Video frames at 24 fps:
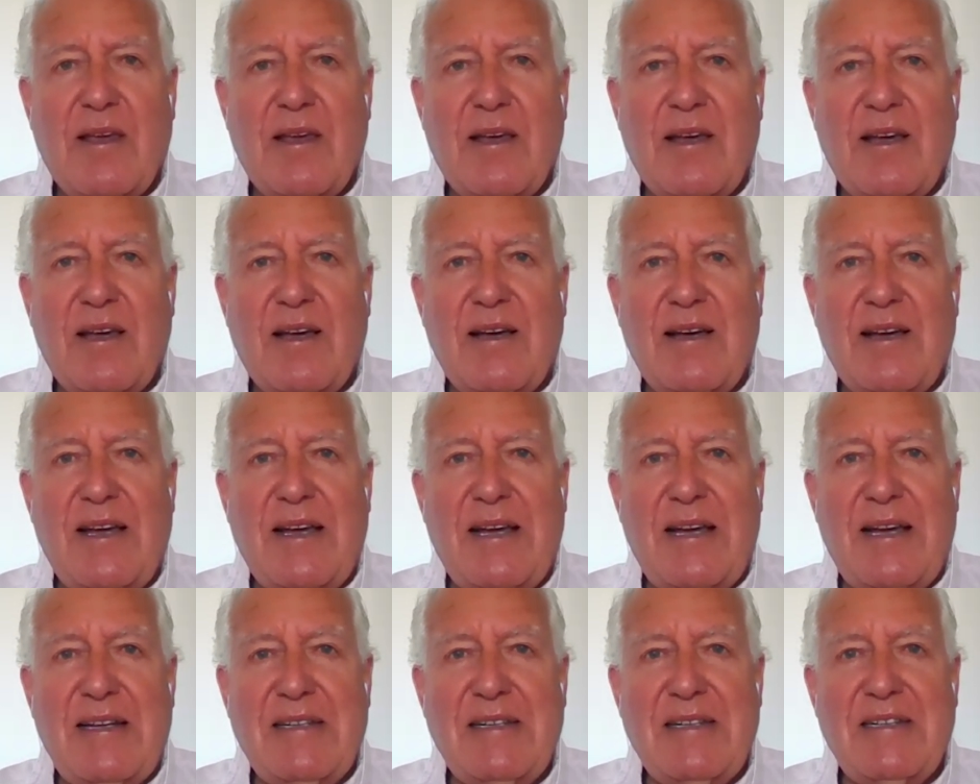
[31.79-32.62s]
Uh,
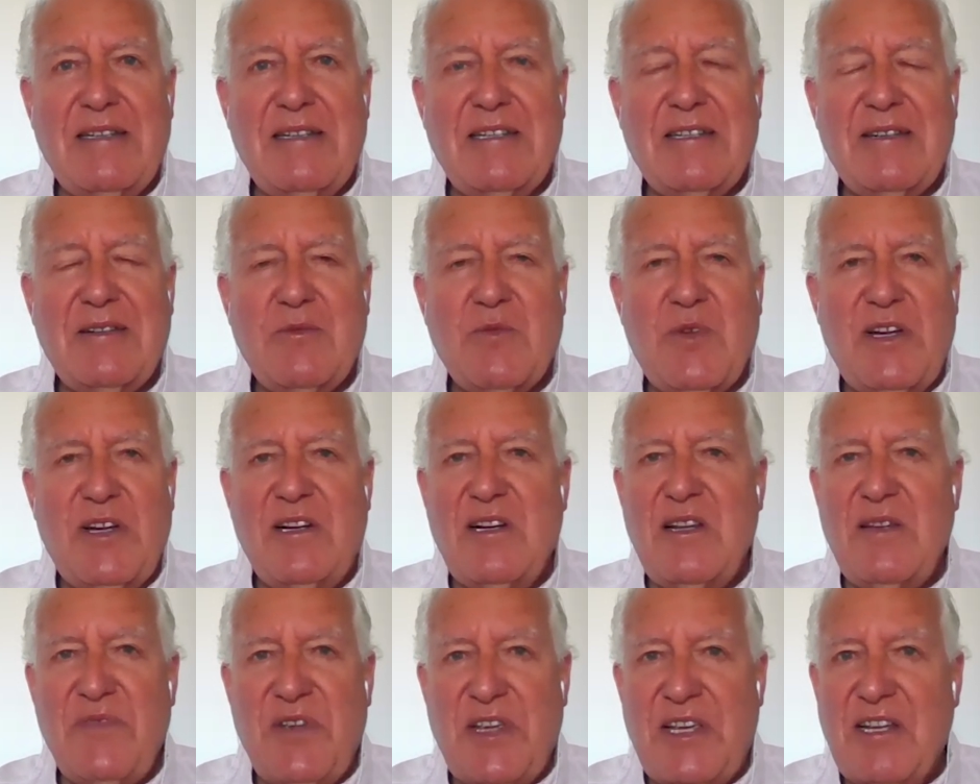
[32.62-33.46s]
and we're
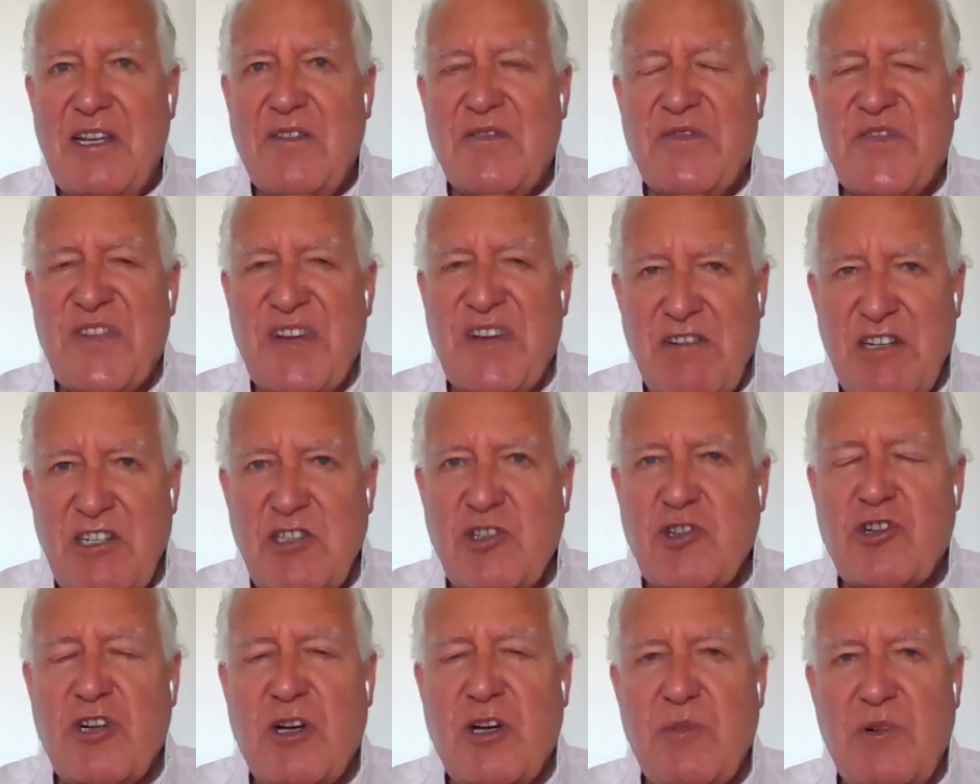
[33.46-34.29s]
living in a very
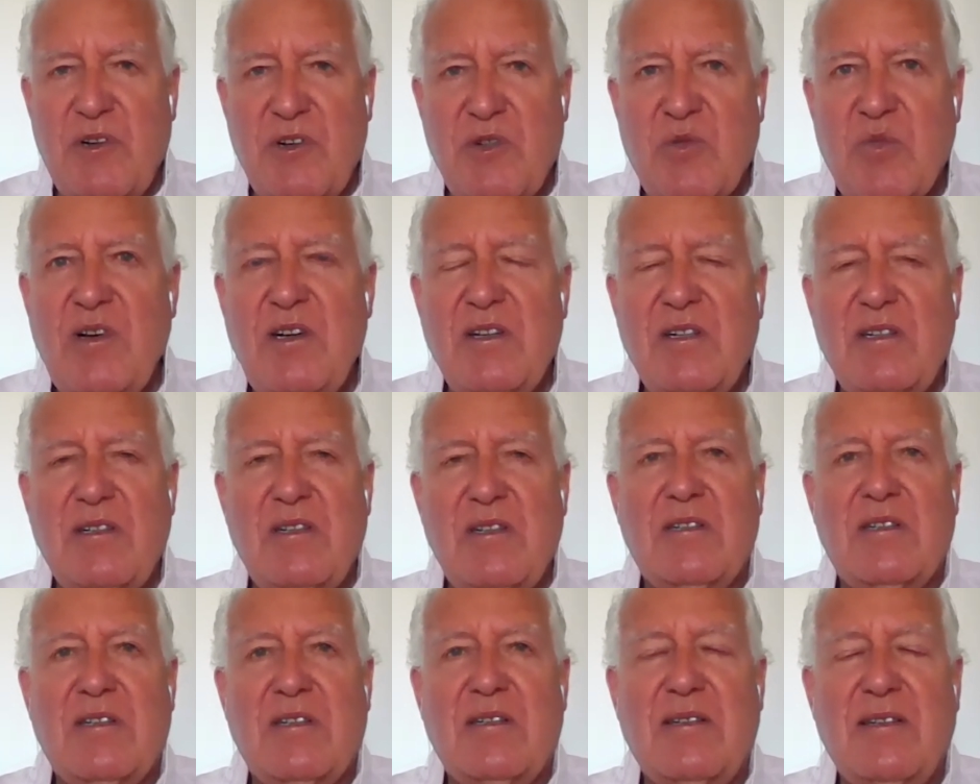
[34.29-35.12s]
troubled
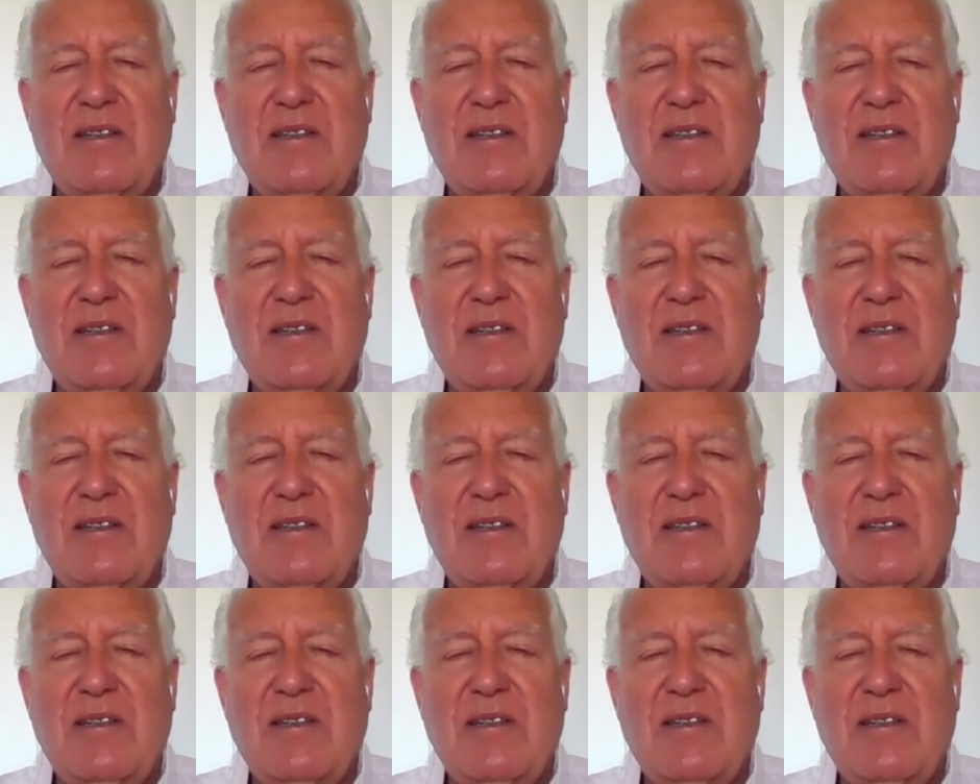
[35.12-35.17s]
world.